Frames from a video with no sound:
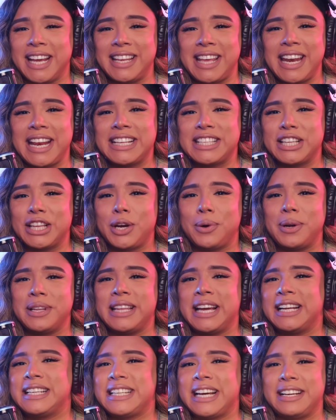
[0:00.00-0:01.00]
they need to lower
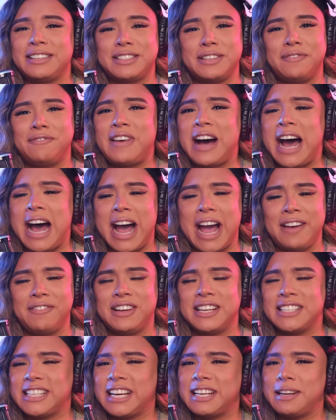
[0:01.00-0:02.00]
that down to 5
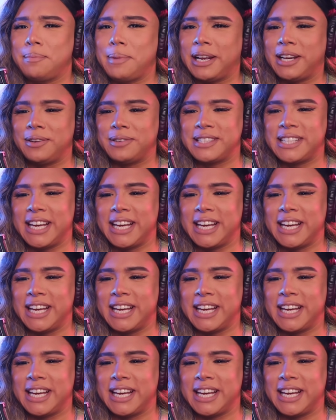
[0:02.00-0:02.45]
because that don't make no